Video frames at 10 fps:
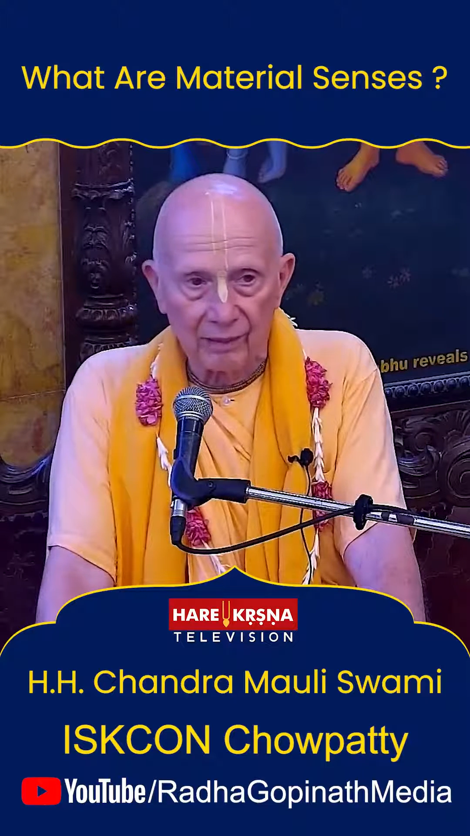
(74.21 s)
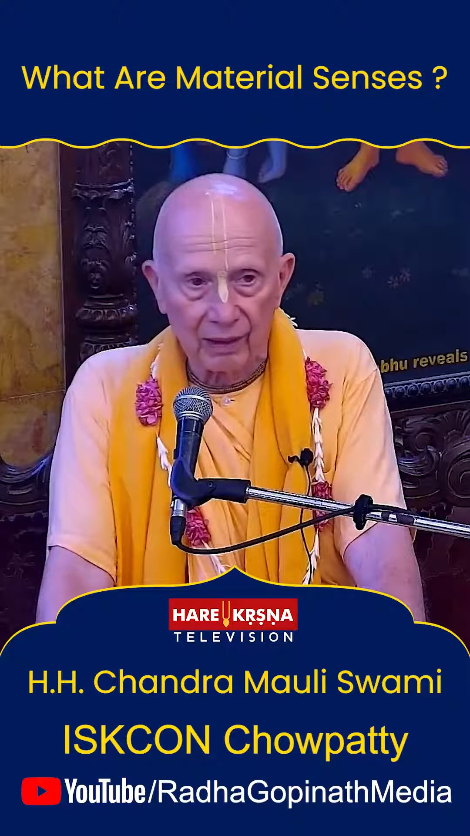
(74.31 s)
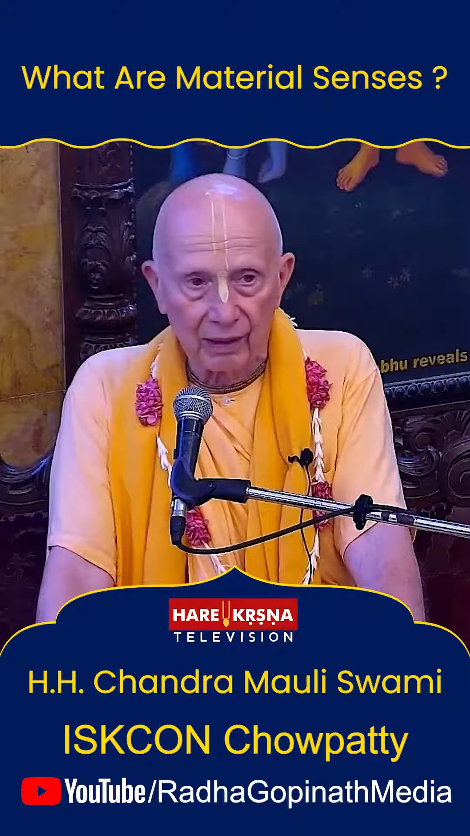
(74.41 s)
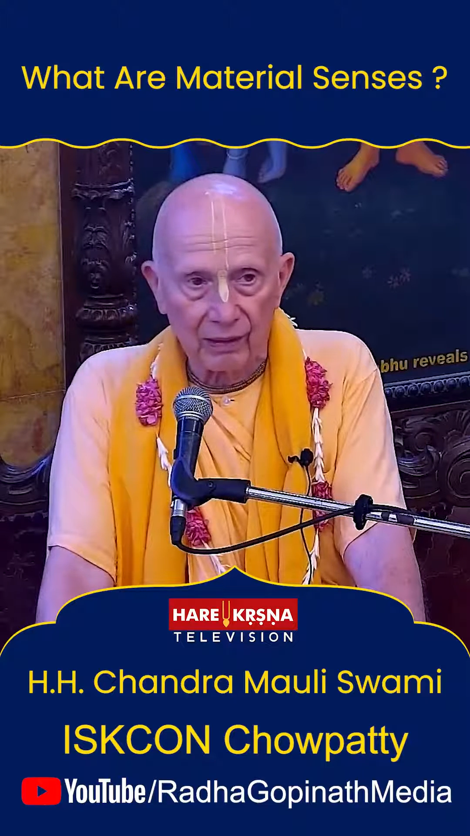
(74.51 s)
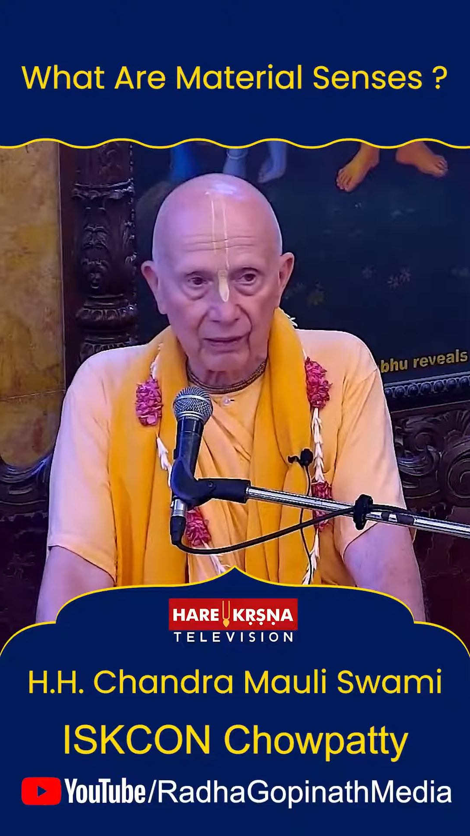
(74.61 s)

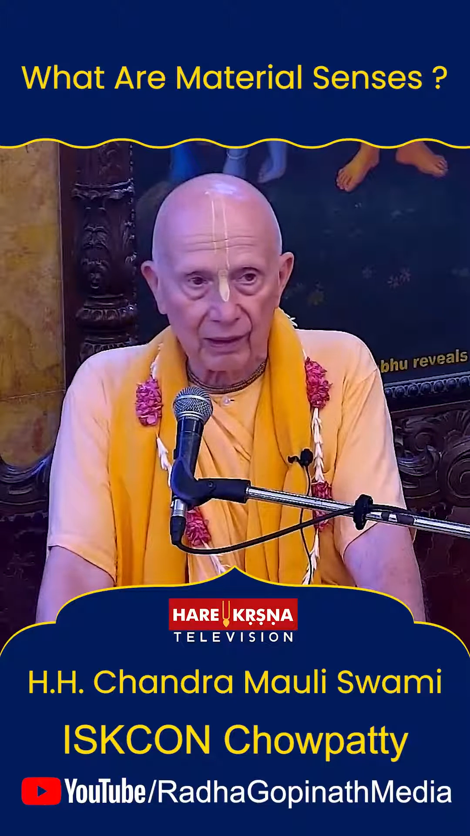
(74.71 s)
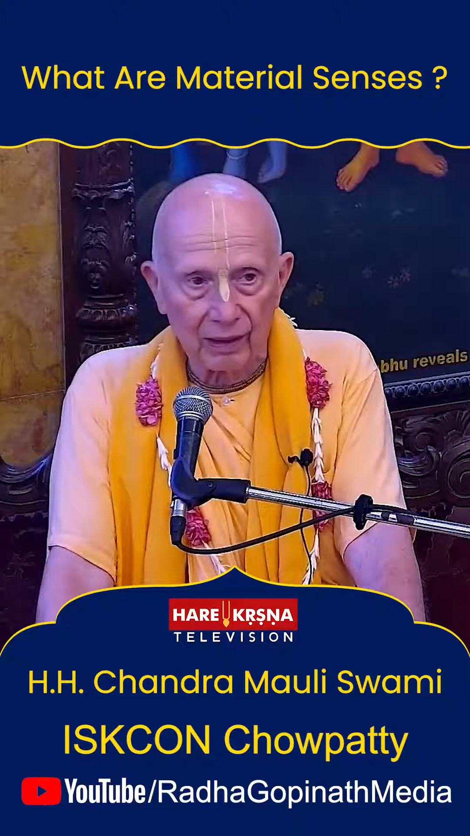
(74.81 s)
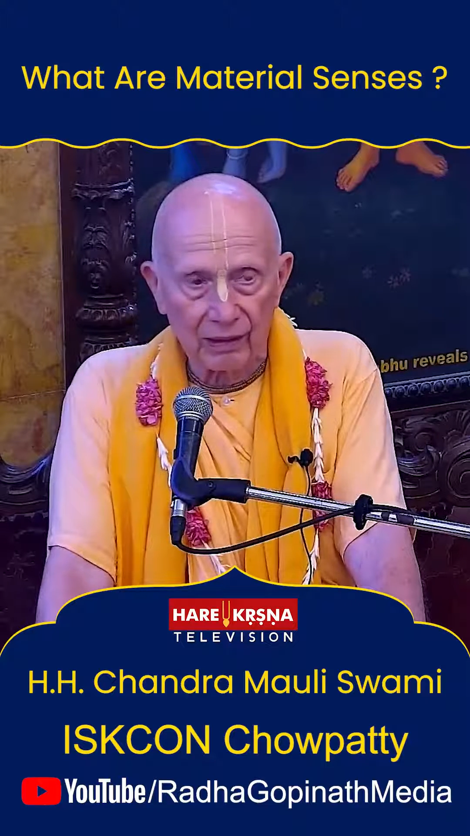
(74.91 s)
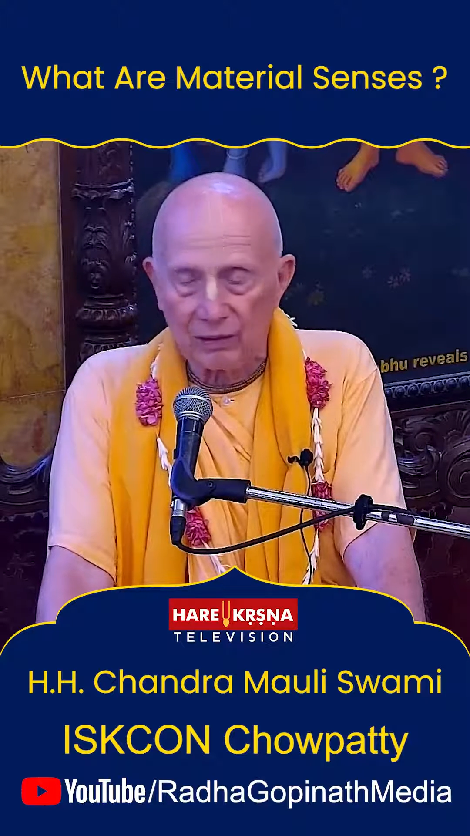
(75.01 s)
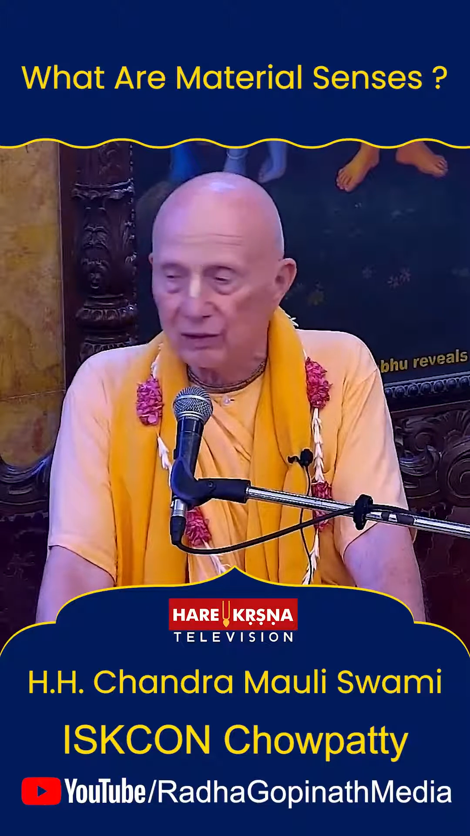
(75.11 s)
but
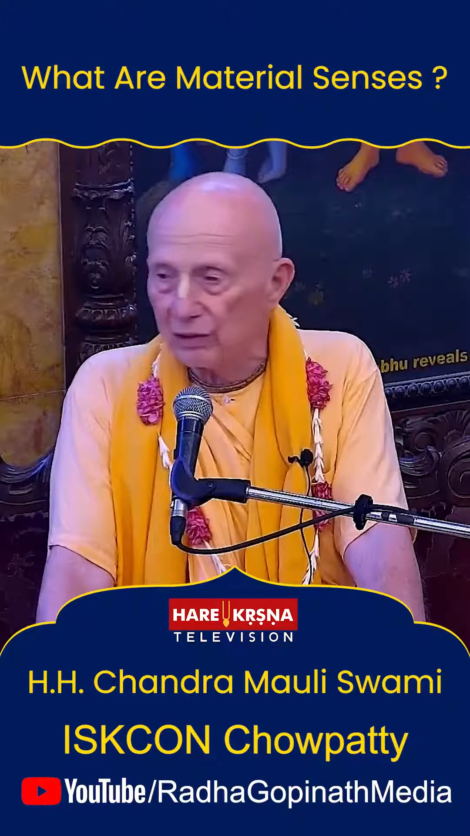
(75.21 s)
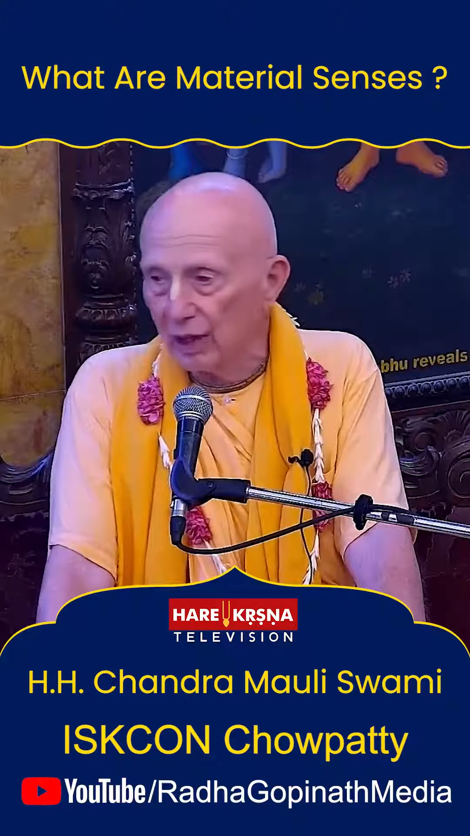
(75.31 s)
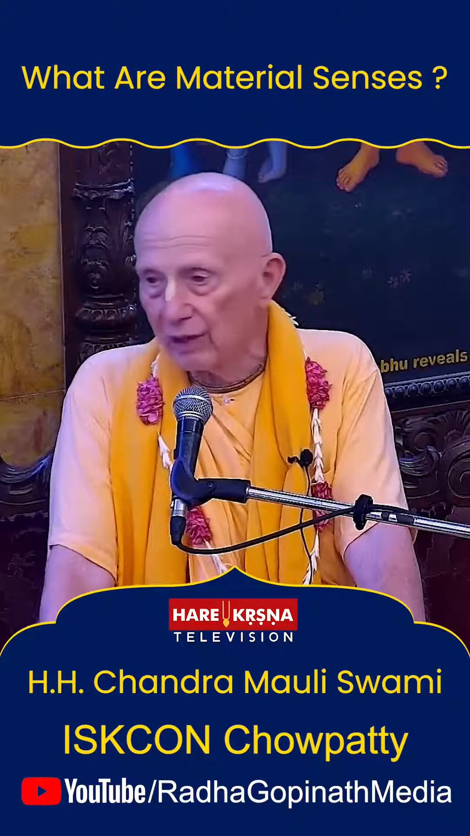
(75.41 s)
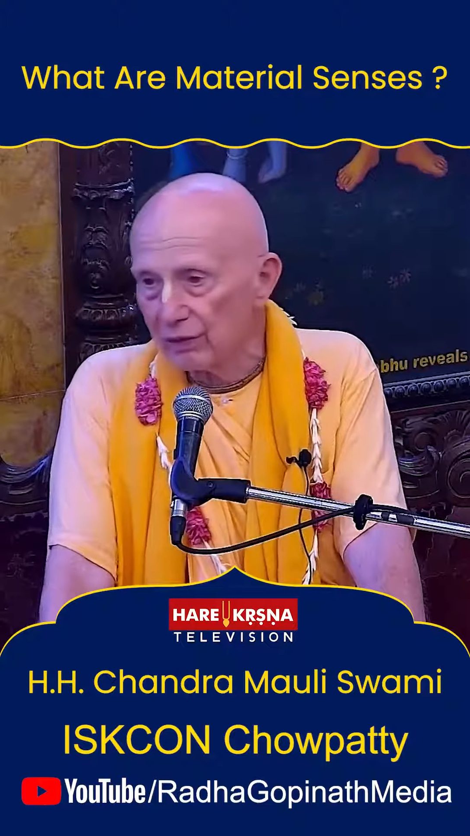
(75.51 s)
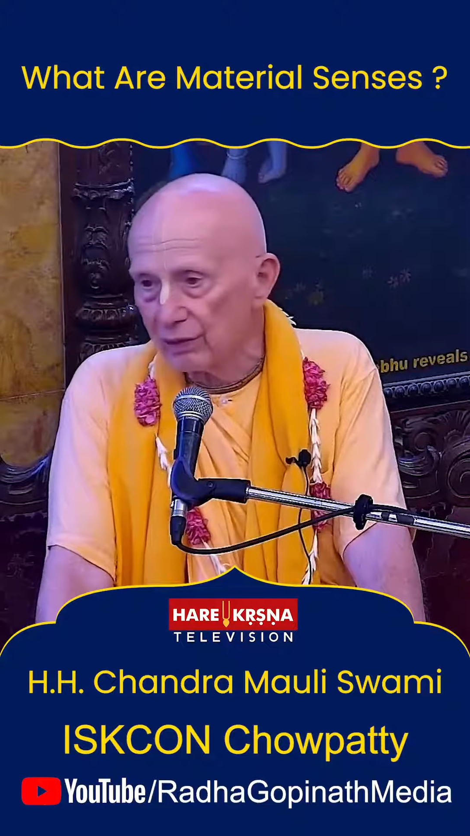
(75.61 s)
according to
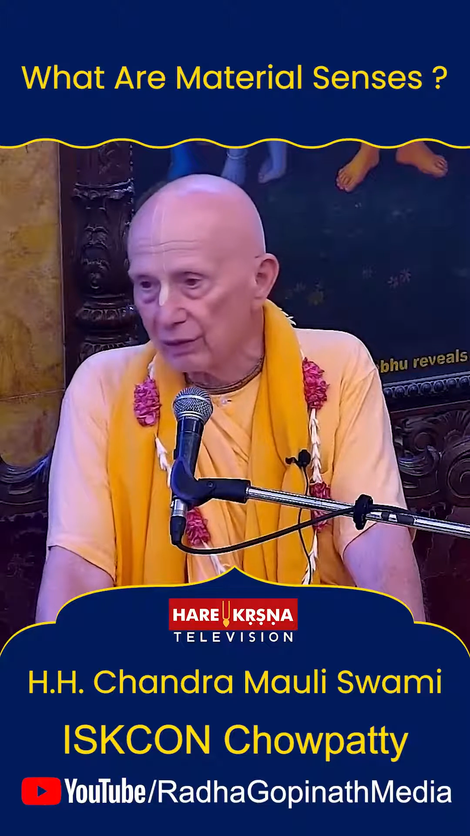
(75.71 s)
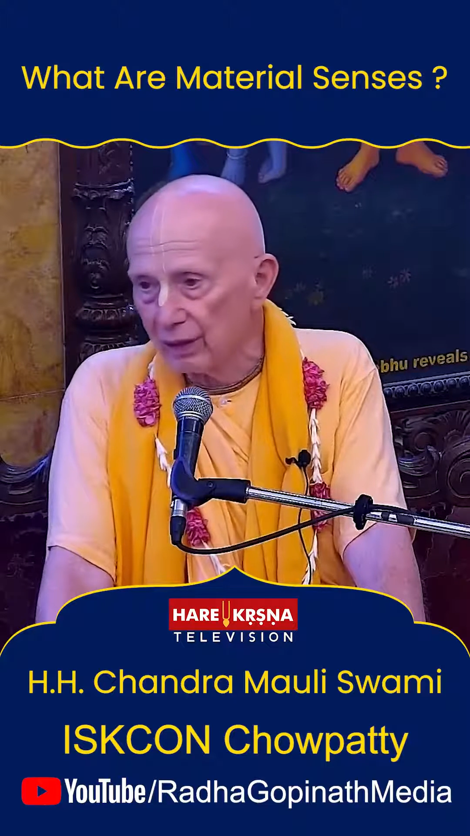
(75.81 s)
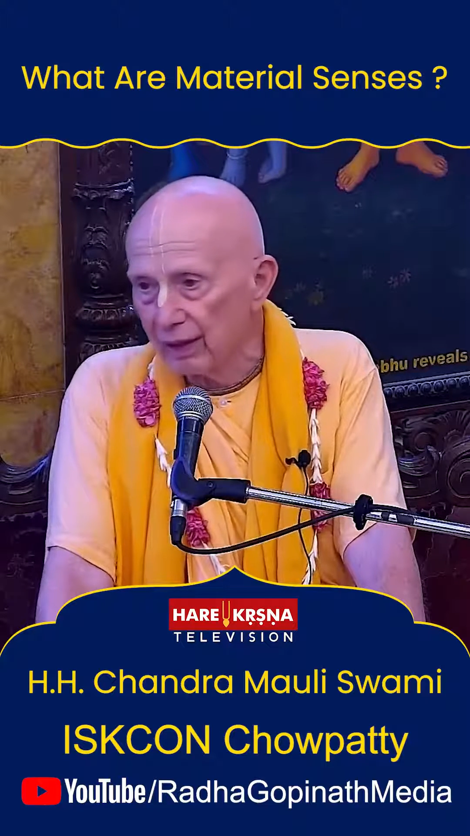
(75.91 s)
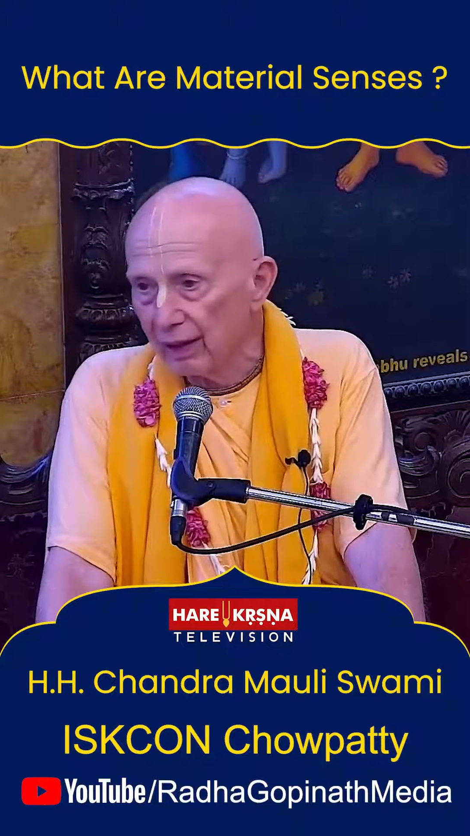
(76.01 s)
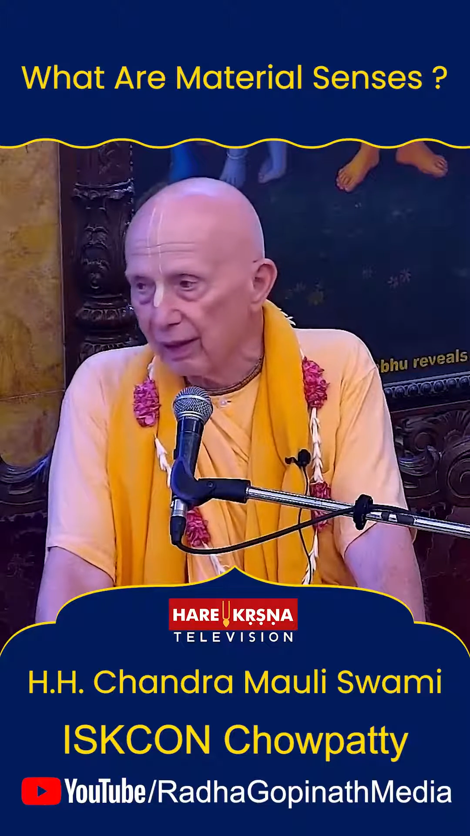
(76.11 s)
Shastra,
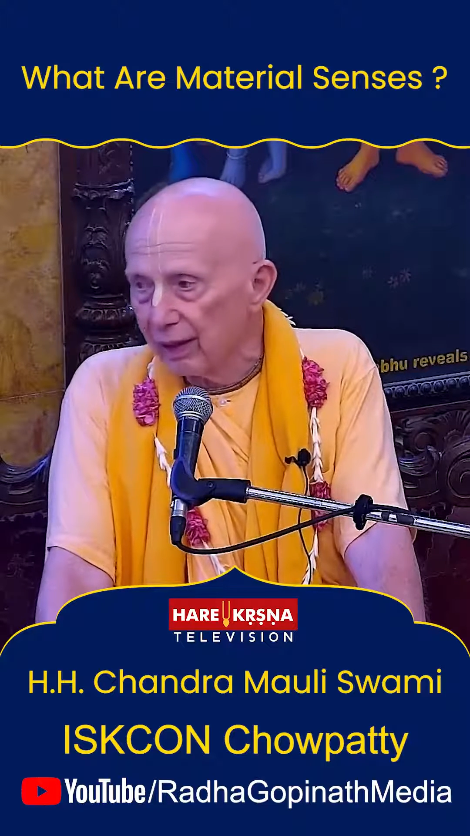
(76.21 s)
